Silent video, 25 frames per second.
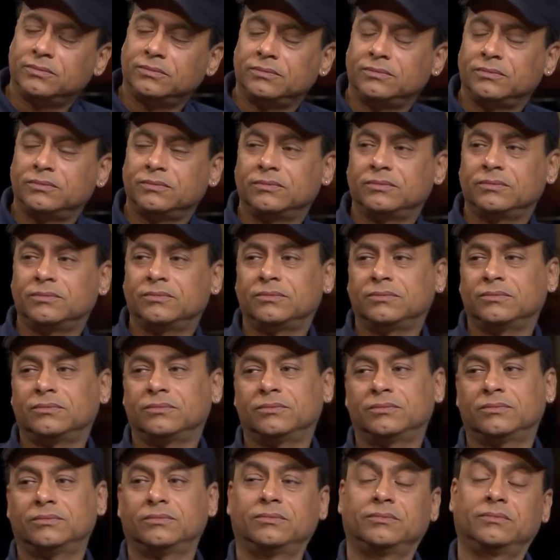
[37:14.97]
Um,
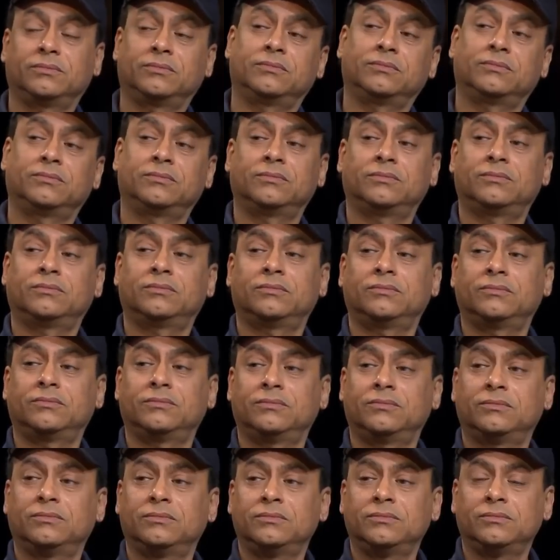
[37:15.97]
what do you want to be when you
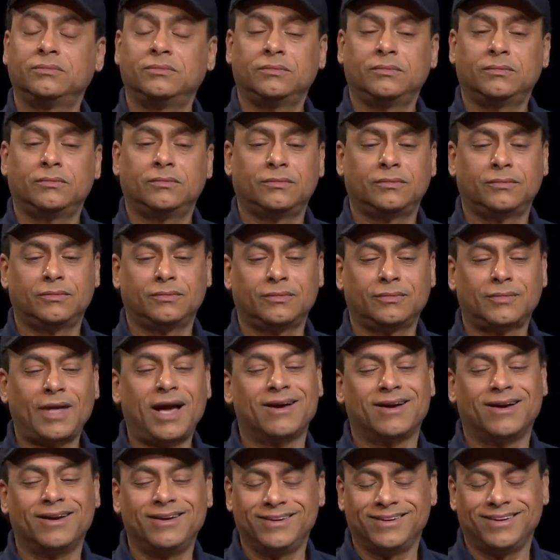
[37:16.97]
grow
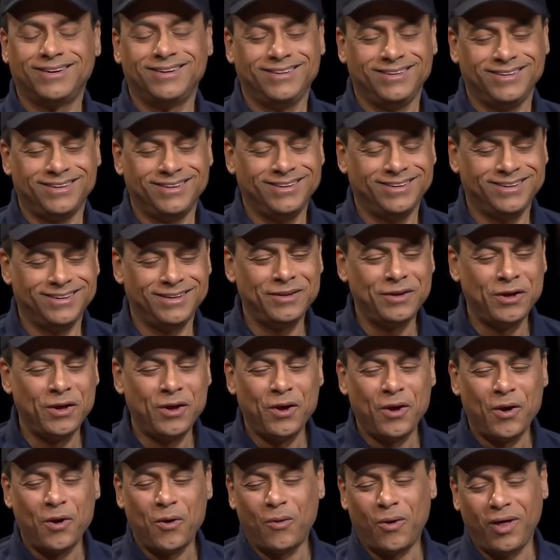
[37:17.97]
up?
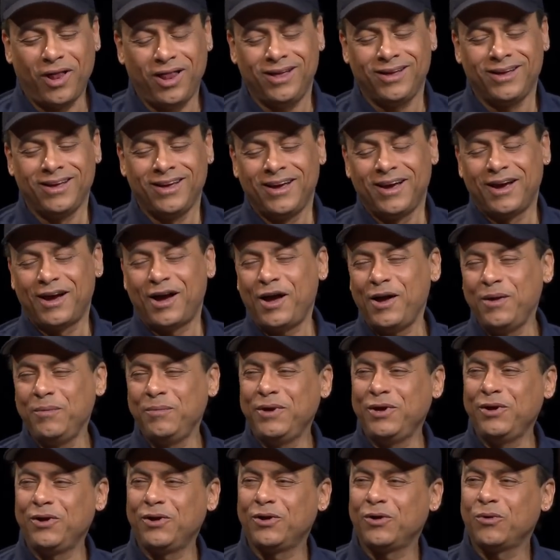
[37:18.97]
Well,
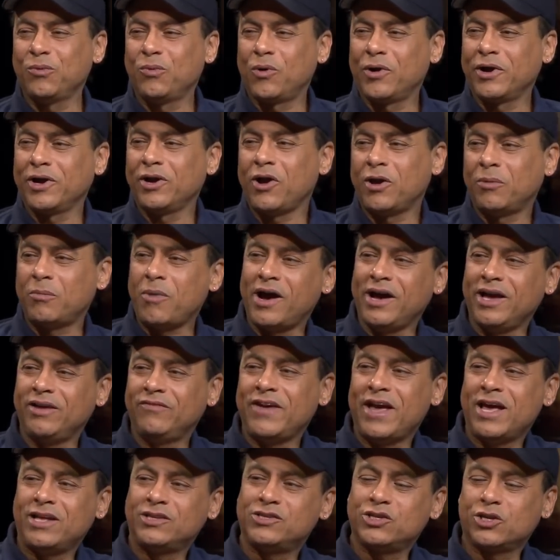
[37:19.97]
I'm here working on my
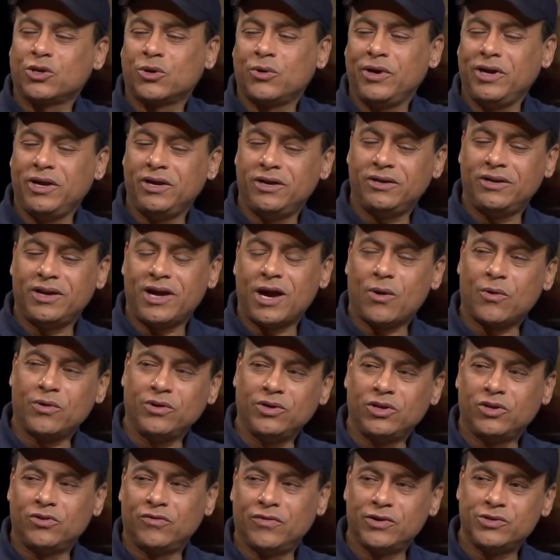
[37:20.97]
advanced degree at
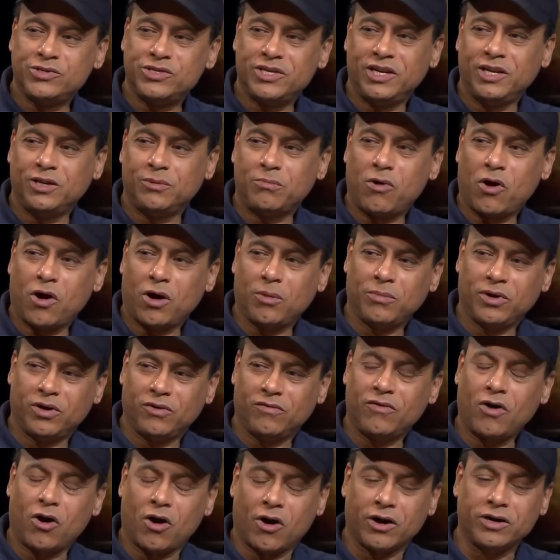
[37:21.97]
Howard University Department
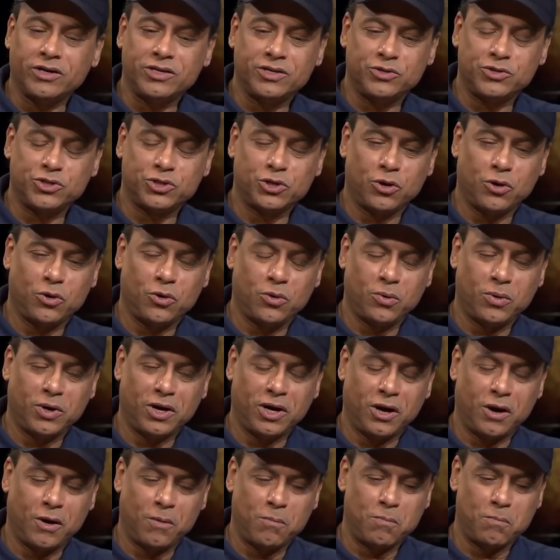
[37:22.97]
of Art. So
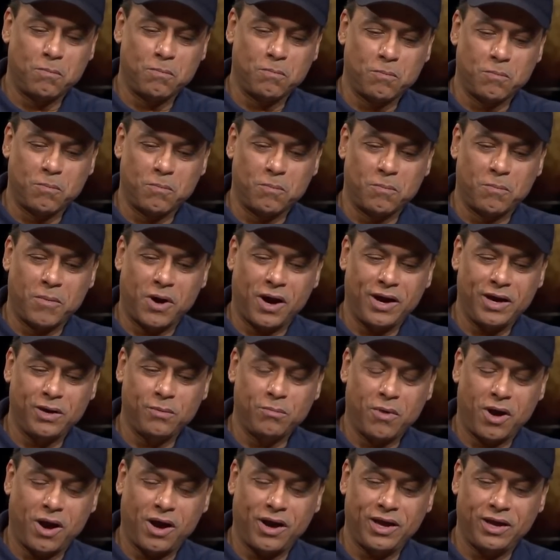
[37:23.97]
um, my,
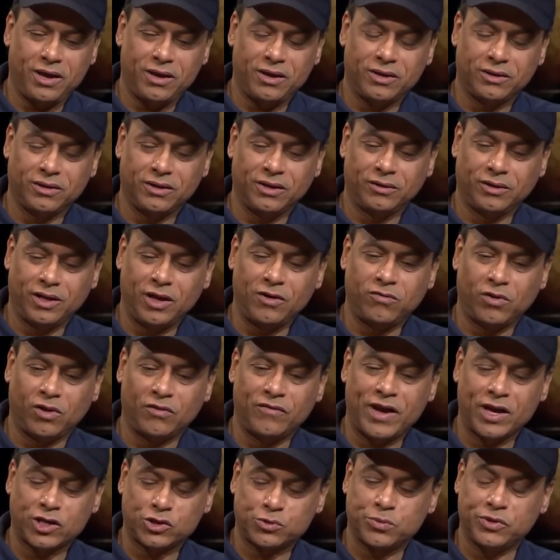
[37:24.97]
my level
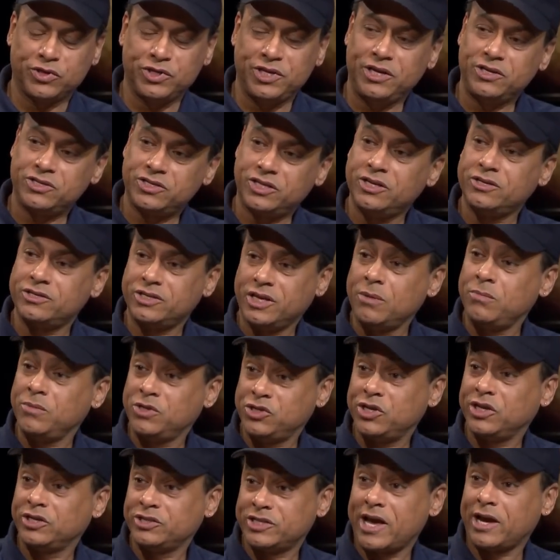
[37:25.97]
of expertise is
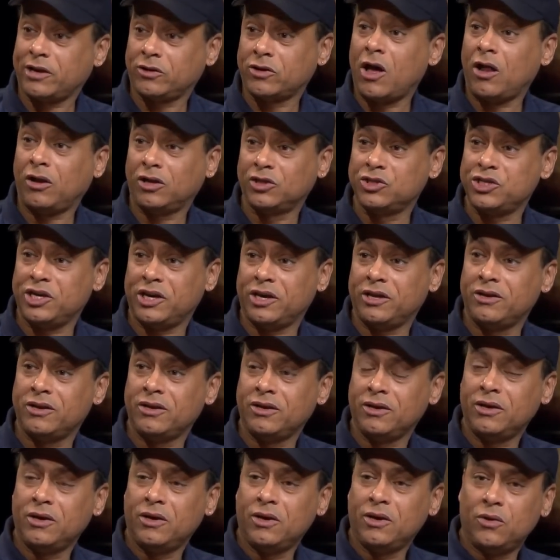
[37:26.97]
imaging technology, and
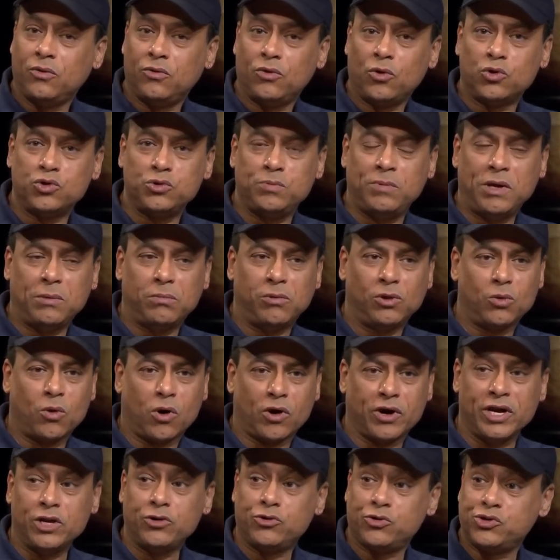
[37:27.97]
those people who
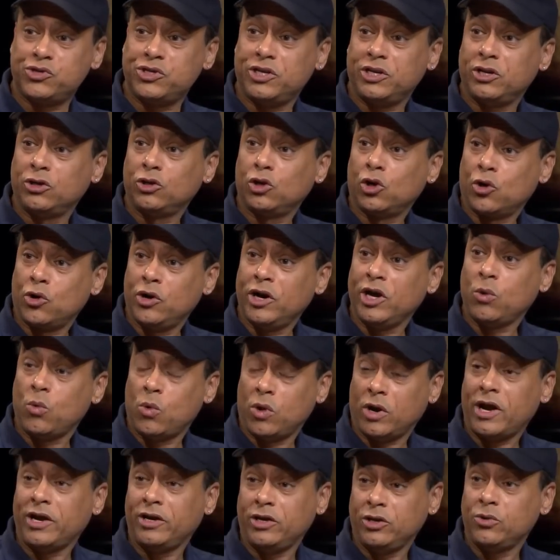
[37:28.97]
are interested in learning
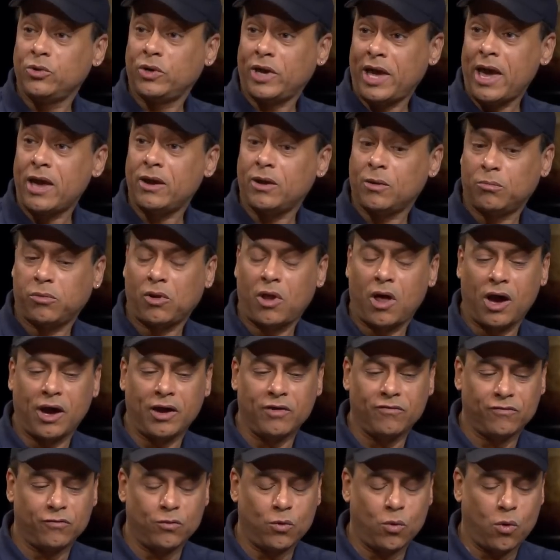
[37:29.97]
what I do can
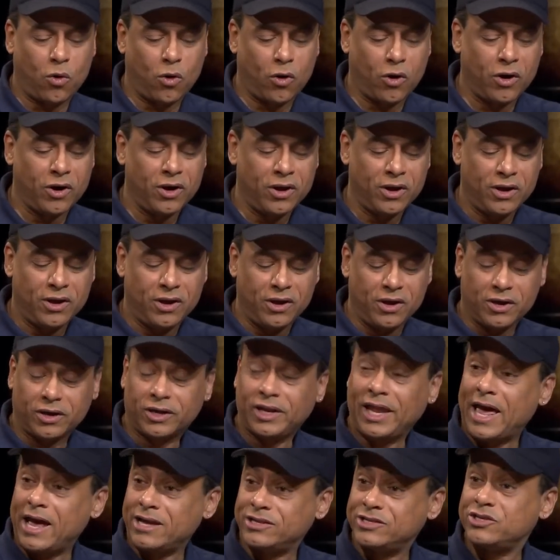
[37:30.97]
apply for
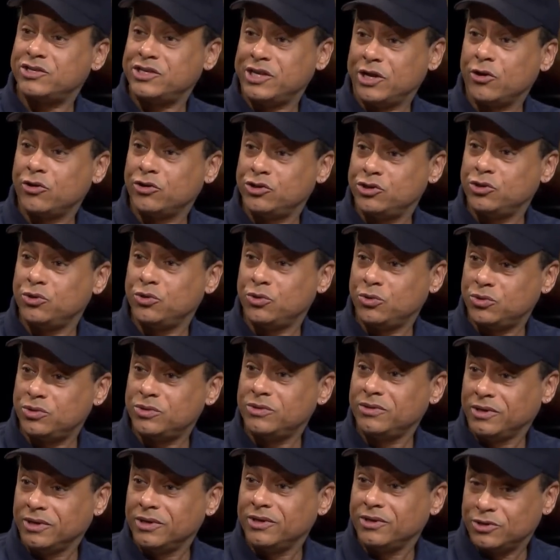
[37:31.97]
classes here to
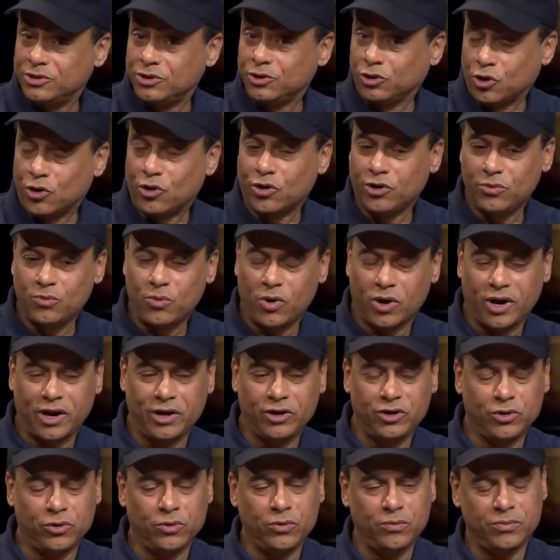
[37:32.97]
learn what
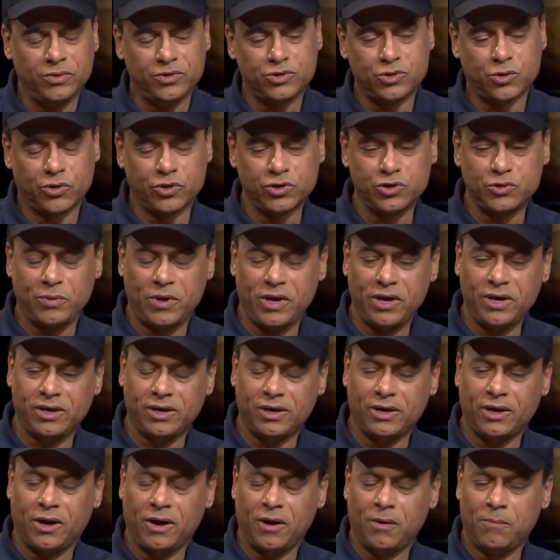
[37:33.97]
I do, so to
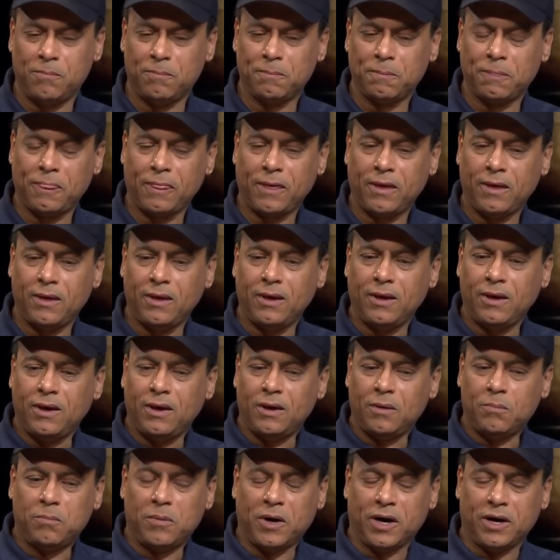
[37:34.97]
speak. Um,
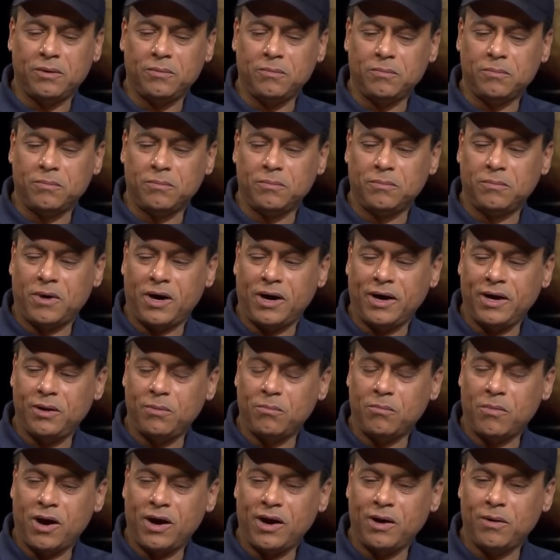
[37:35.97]
but my,
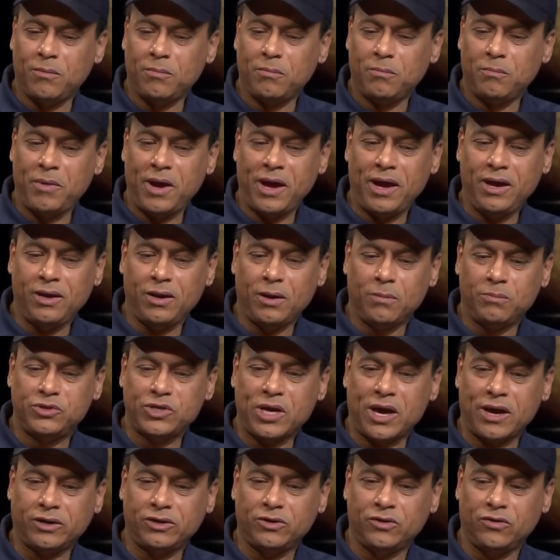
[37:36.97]
my main
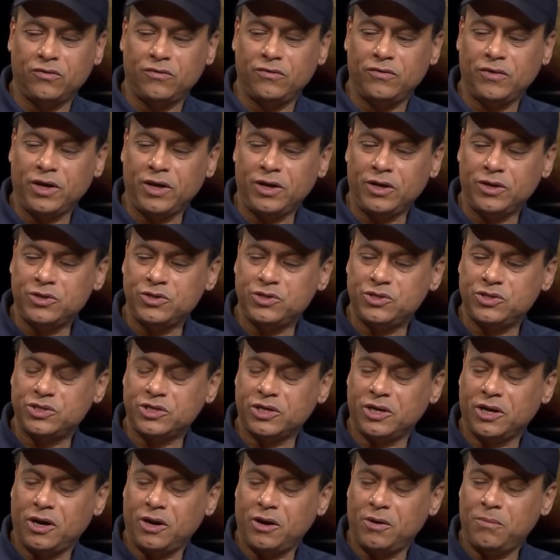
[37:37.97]
objective
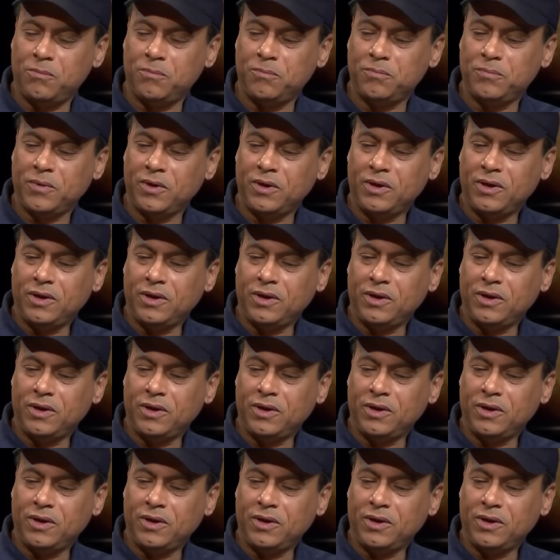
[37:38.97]
is um,